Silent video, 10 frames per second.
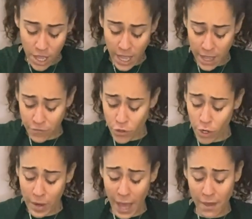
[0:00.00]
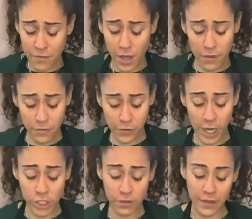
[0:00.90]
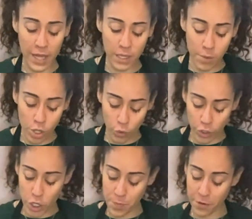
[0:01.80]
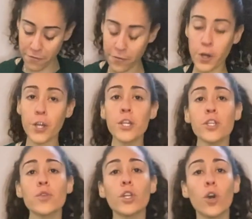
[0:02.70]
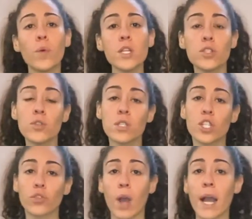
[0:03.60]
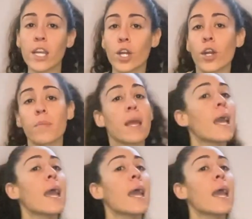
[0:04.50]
If you don't have fresh available or you preferred, you could always use a dried herb.